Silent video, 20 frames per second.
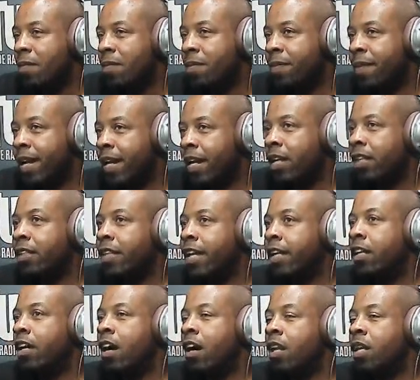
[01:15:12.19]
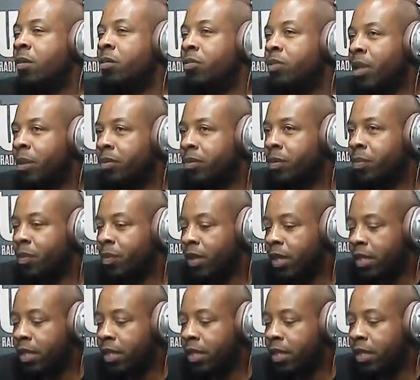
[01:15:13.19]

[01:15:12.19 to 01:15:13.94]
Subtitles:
they call him Trump support.